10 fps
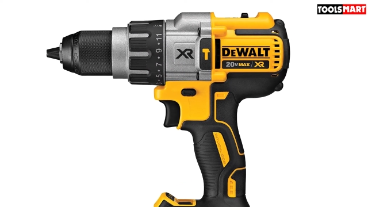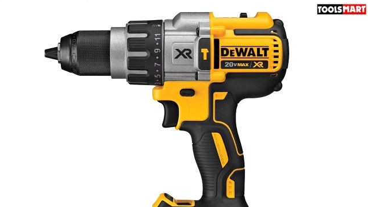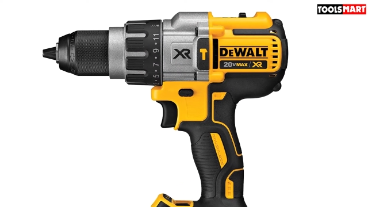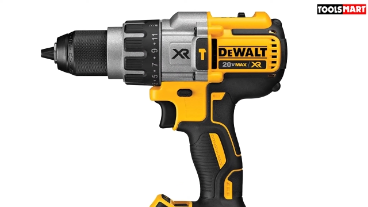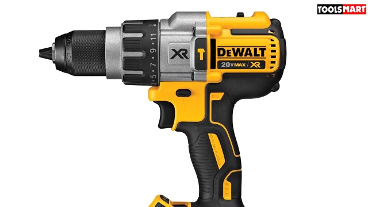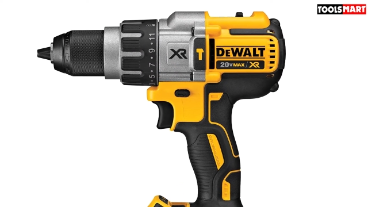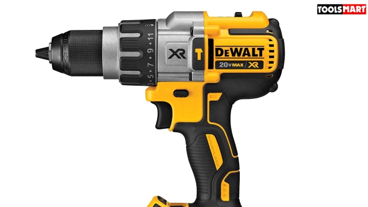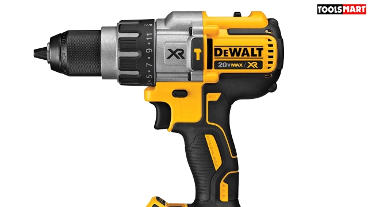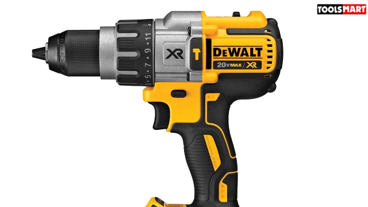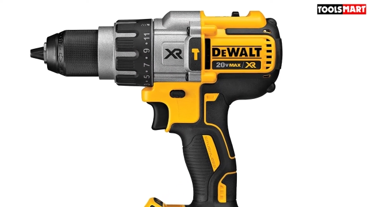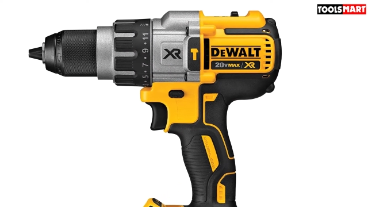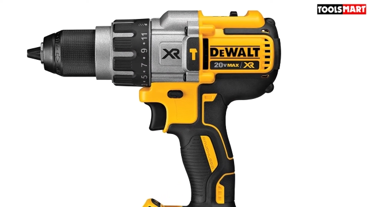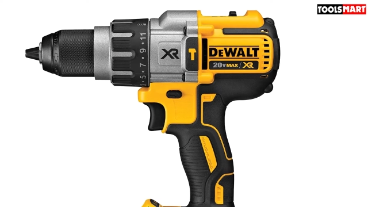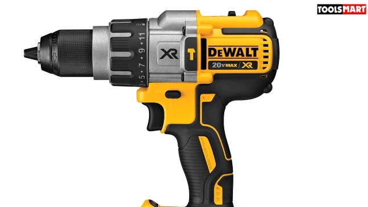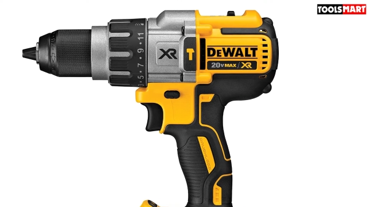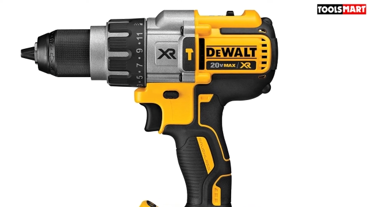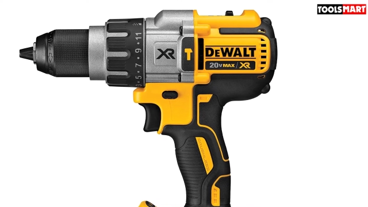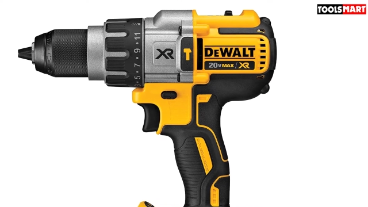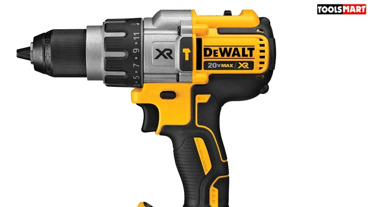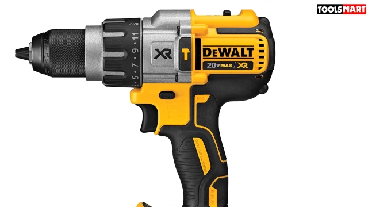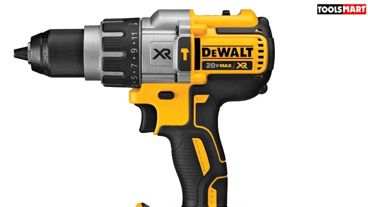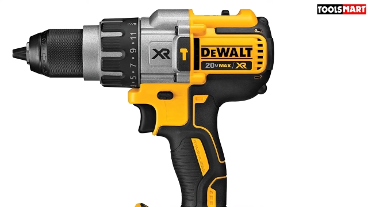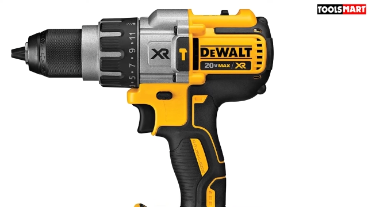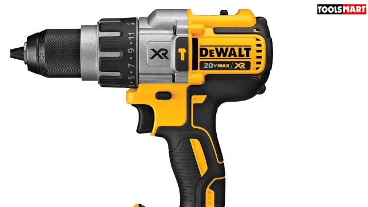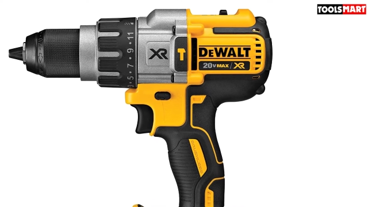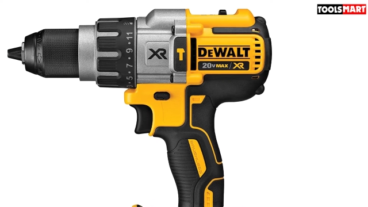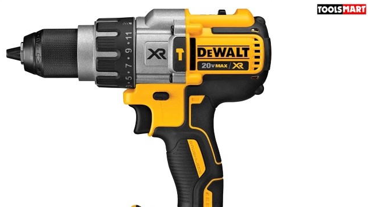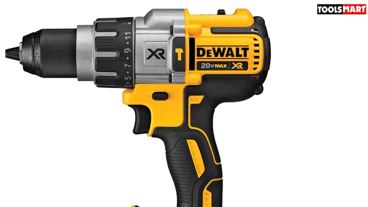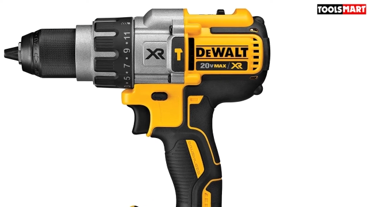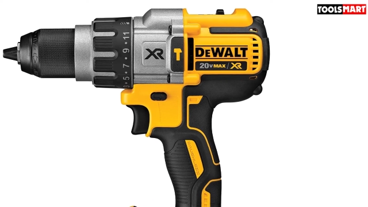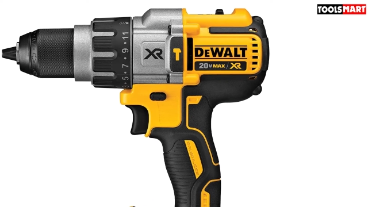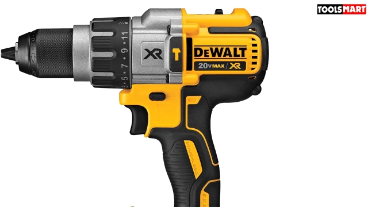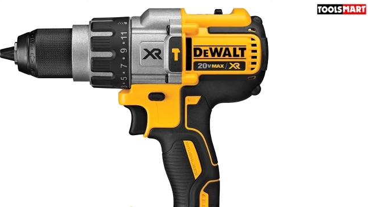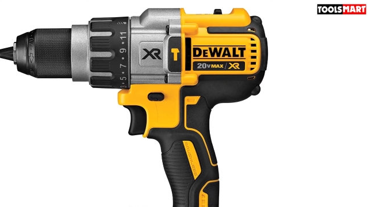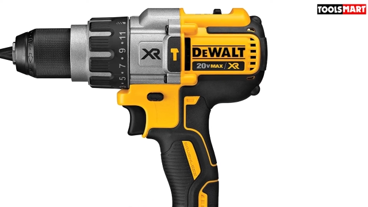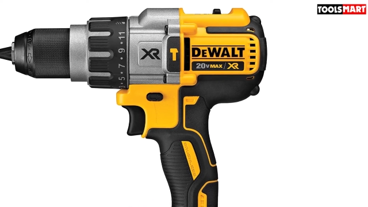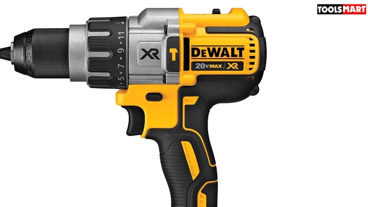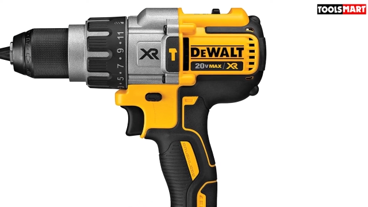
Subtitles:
(no speaker visible)